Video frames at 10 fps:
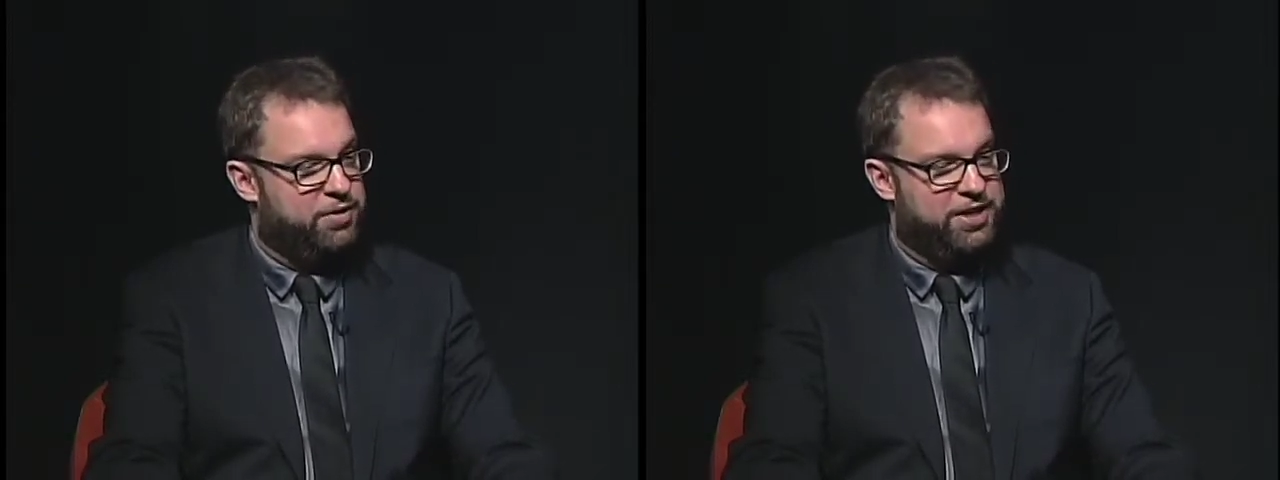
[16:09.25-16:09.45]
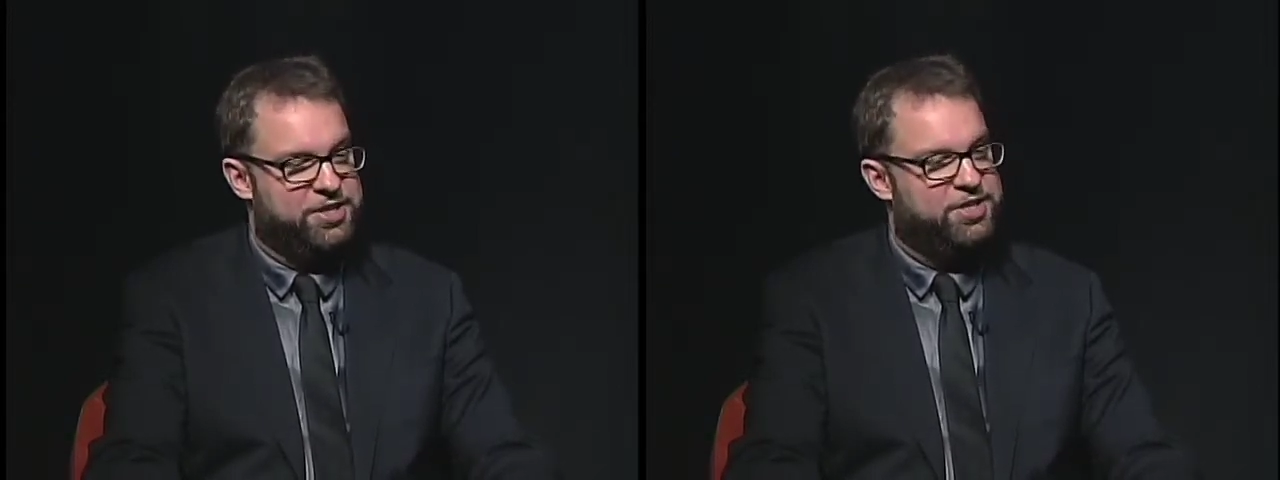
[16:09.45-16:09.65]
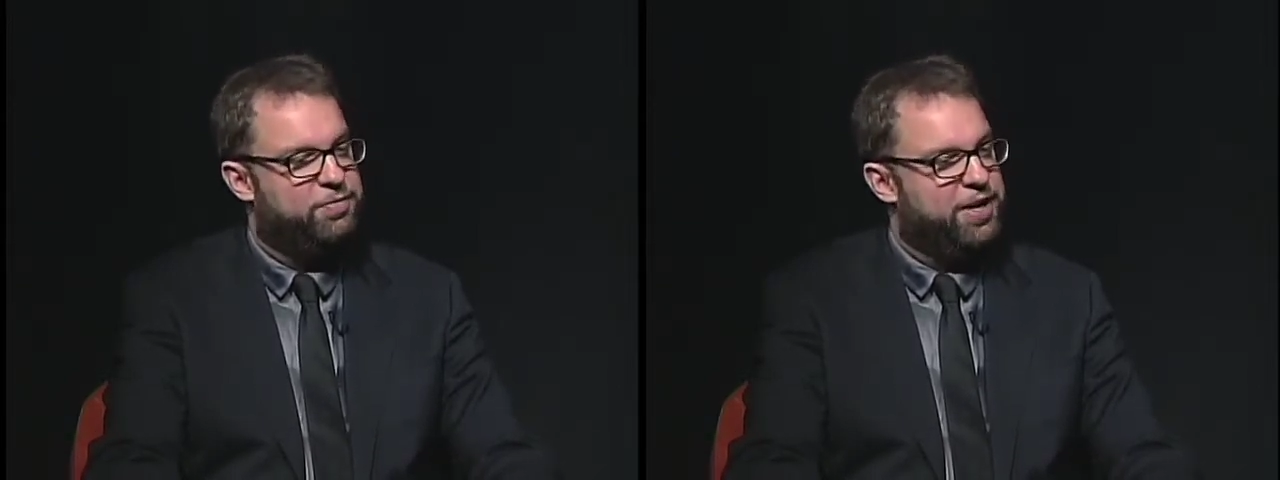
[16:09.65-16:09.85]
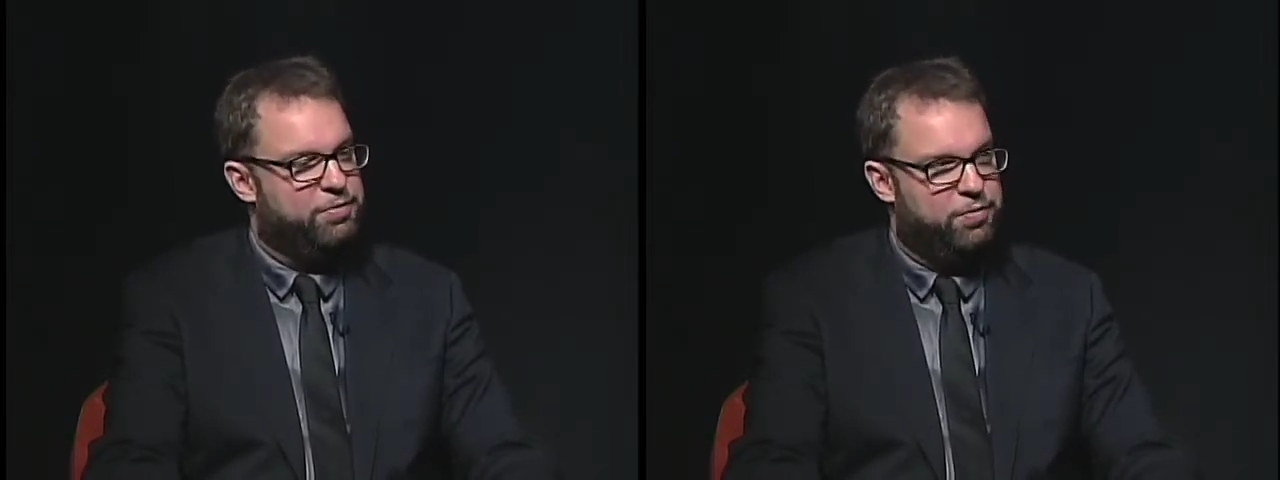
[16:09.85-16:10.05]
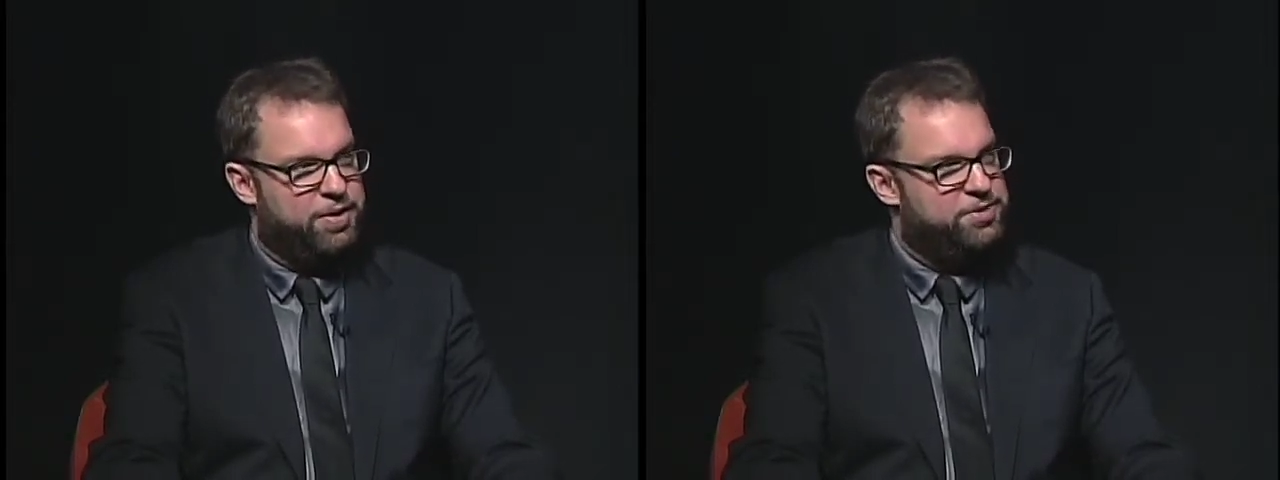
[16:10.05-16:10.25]
like I said, we have
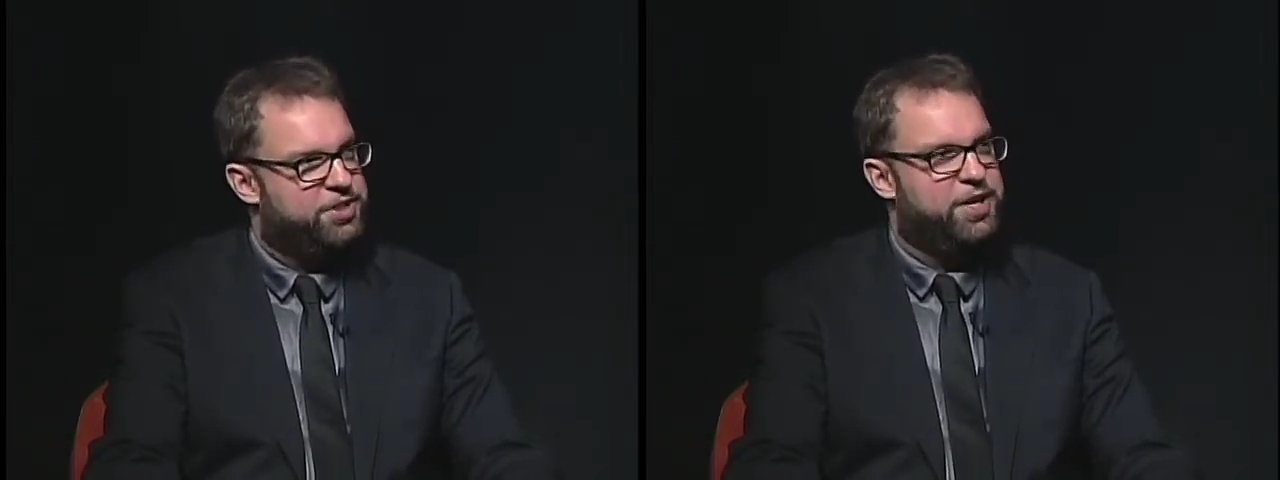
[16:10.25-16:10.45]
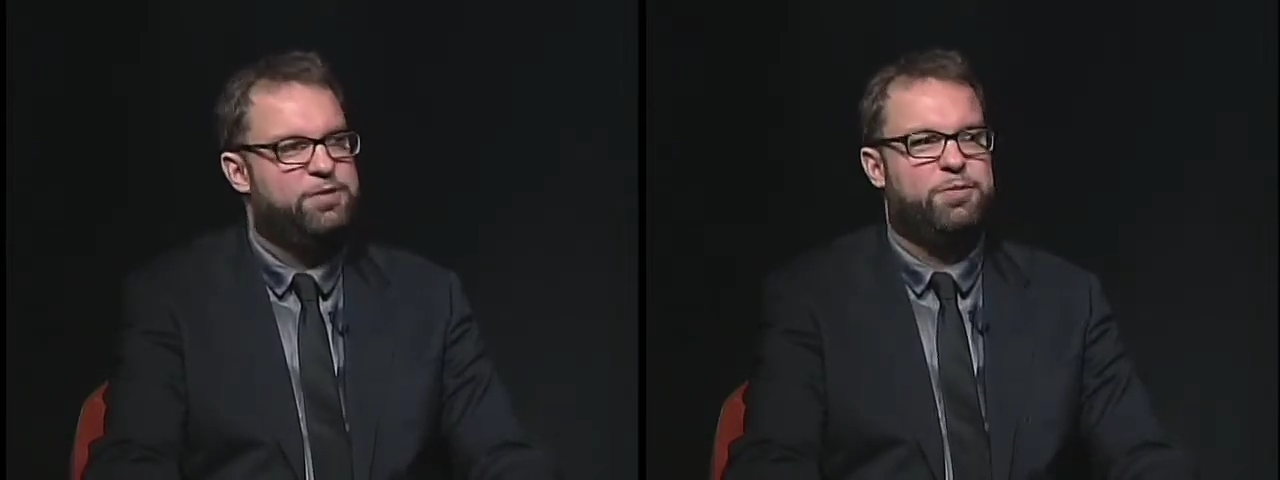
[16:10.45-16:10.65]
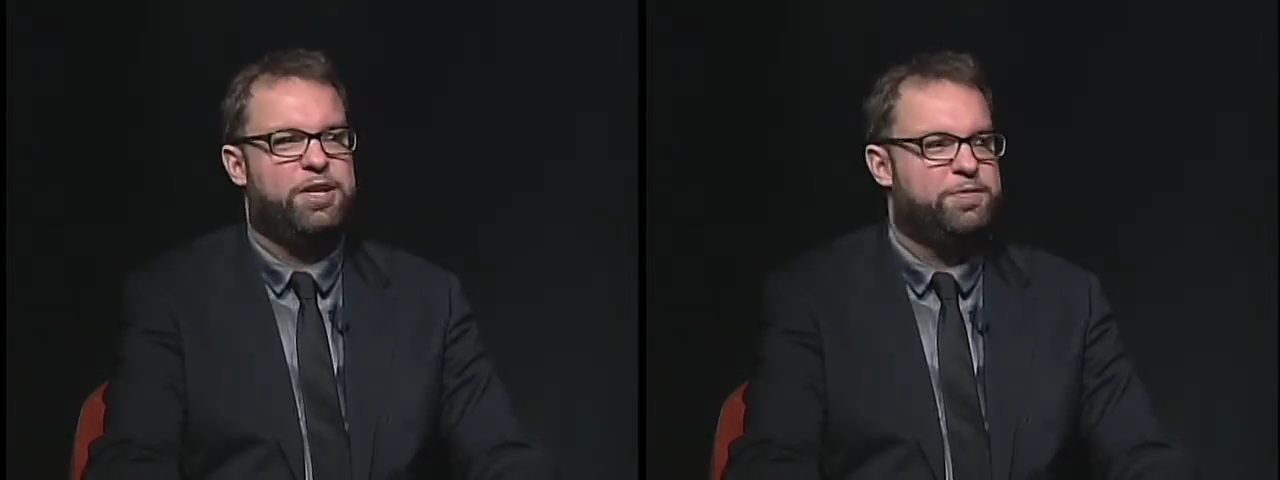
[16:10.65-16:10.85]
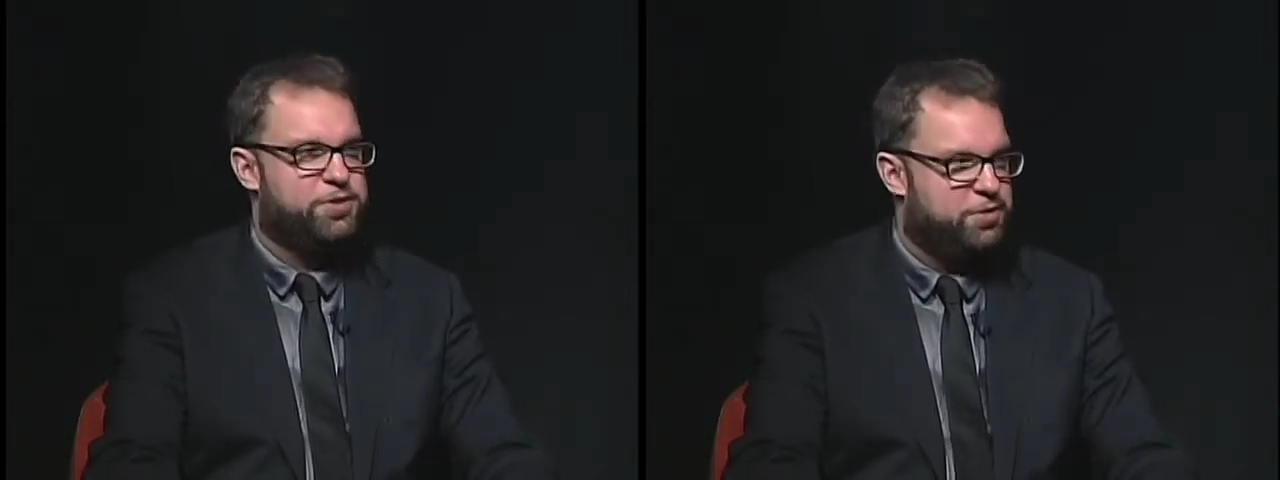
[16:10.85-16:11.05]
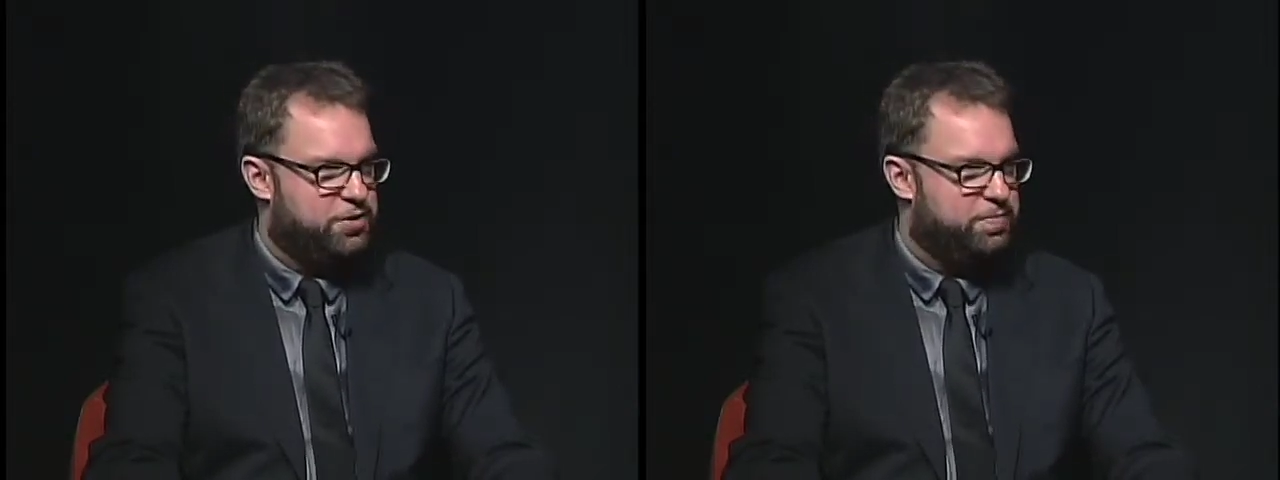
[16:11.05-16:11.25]
a website, and we have
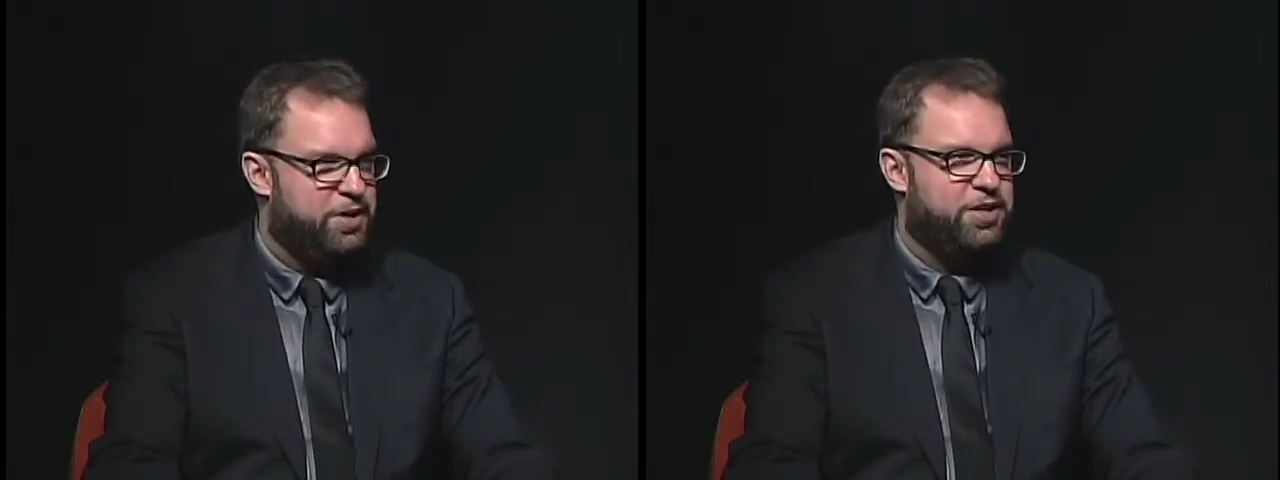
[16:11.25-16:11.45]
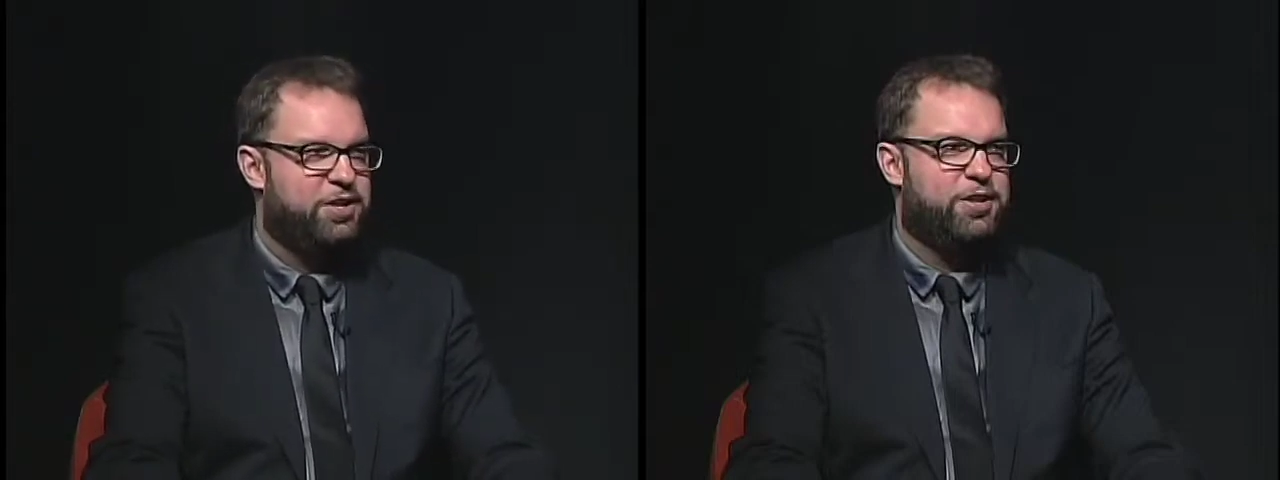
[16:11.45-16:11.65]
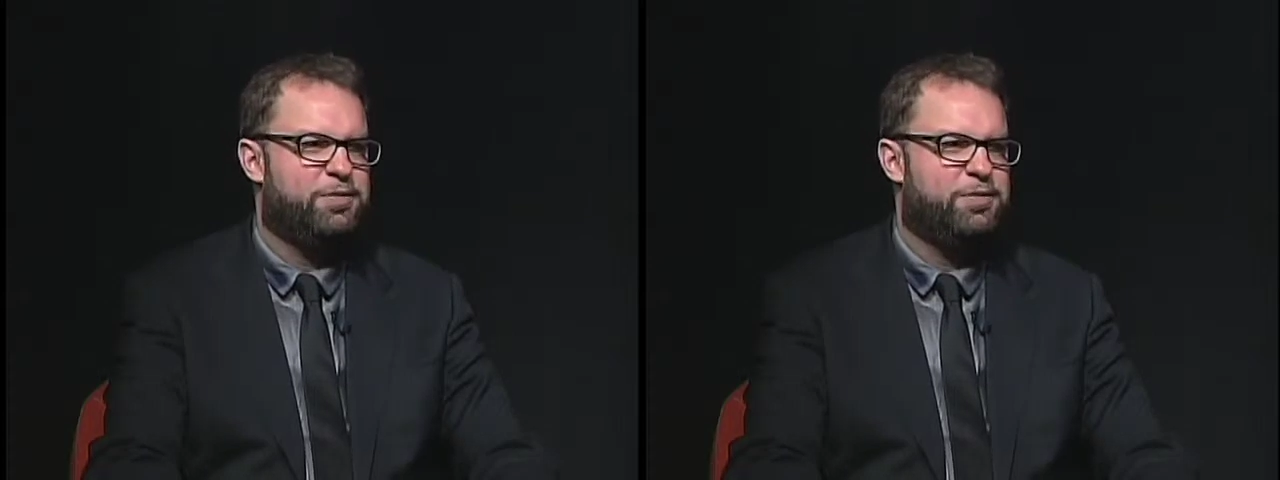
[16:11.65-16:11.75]
social media,